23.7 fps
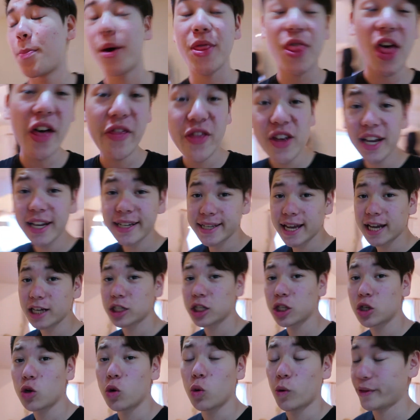But that thing is
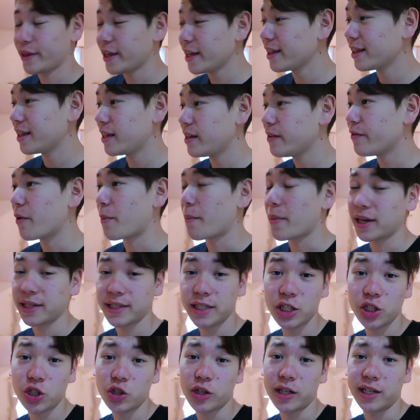actually cool. When they leave a
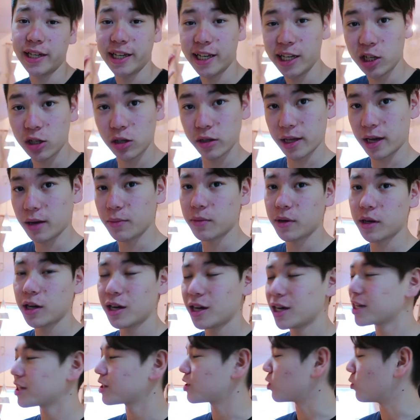message, you can hear them.
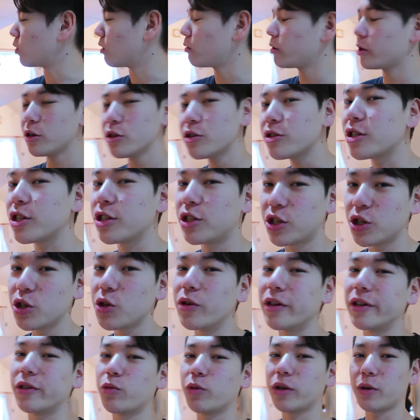So what we used to
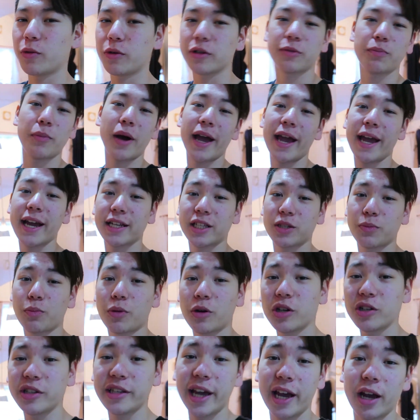do is when it was my aunt's
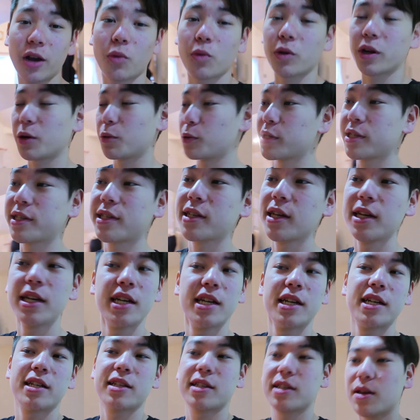birthday or when it was
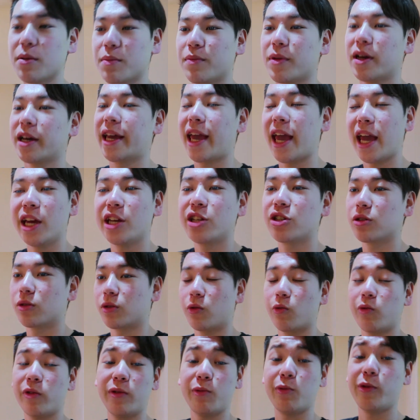some occasion
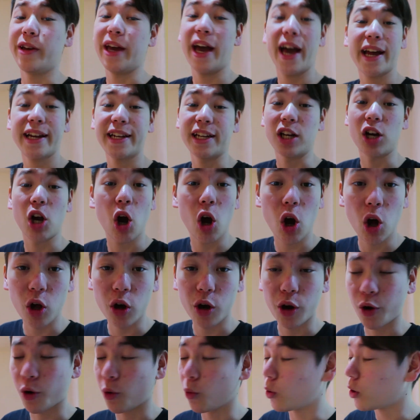or when we had to call
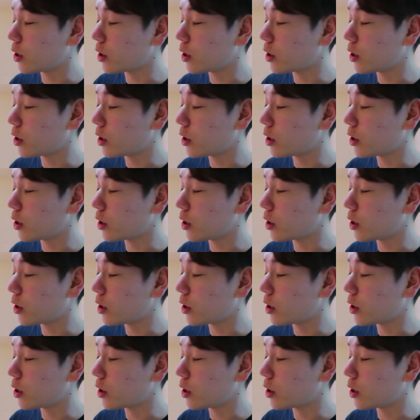her or